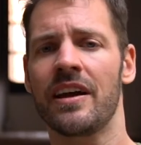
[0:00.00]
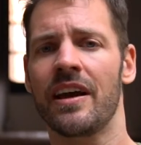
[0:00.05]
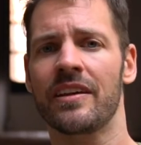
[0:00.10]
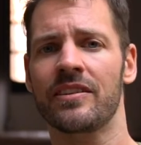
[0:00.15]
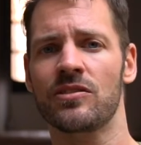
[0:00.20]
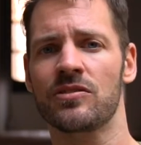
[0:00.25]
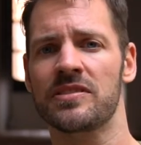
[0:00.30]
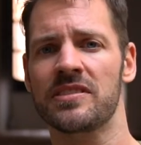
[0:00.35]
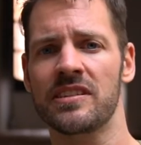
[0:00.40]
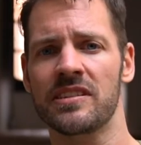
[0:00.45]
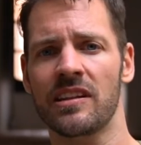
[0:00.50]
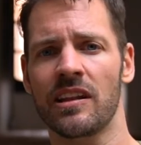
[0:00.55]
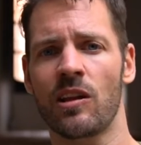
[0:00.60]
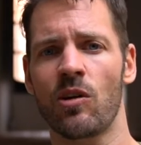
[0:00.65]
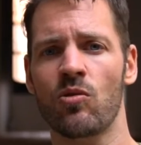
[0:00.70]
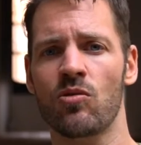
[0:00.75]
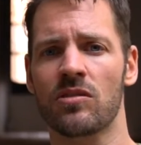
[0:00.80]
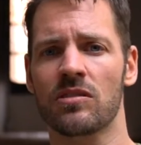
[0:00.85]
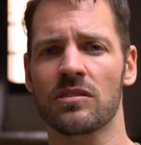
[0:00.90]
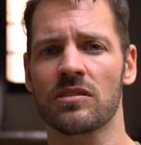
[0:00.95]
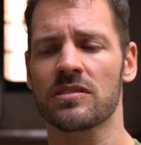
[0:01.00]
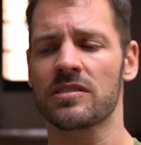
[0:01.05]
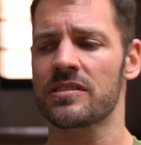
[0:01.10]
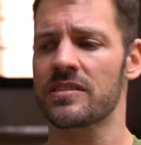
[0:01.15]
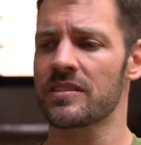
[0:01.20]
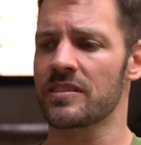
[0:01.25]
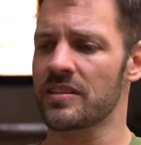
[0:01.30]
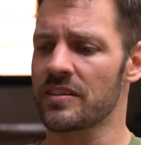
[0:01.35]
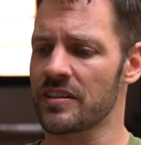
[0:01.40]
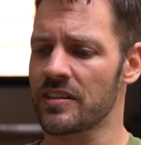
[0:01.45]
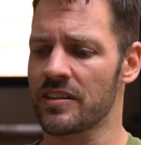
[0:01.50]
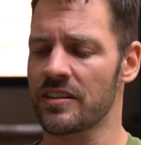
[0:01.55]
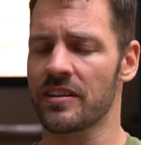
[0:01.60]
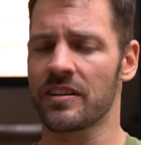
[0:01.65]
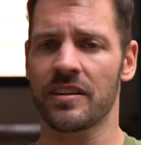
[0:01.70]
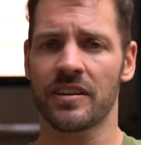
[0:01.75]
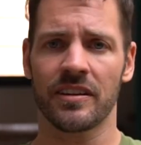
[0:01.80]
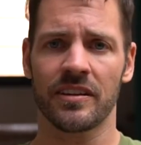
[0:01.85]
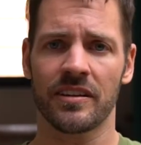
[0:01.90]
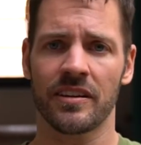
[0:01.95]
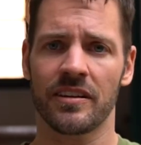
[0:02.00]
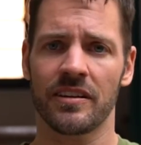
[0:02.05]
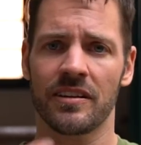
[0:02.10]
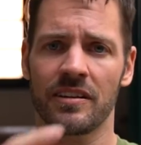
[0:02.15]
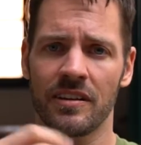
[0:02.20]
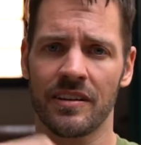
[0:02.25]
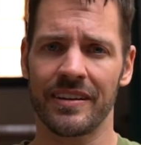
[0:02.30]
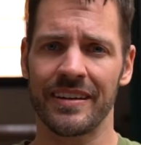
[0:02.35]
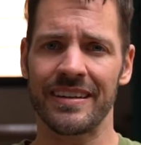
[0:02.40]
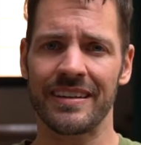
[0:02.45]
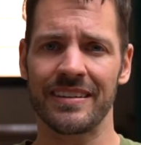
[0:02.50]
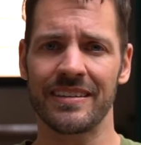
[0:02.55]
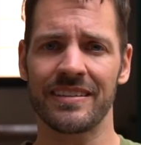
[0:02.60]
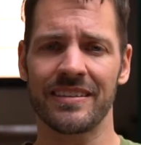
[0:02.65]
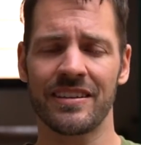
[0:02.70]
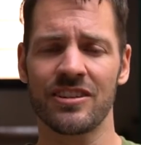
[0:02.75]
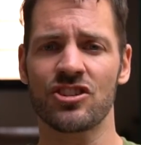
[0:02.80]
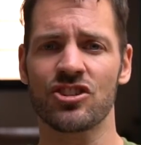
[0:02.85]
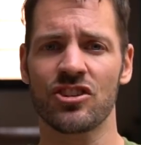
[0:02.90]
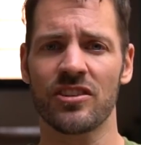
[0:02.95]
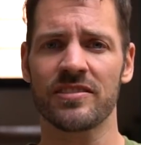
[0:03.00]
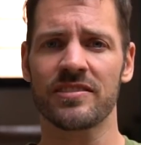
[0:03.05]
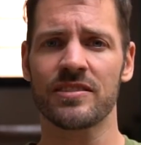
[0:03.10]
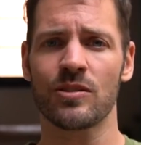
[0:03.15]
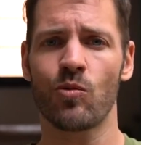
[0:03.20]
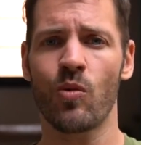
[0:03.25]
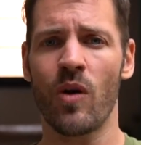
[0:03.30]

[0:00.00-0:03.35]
And you see the locals, the indigenous, the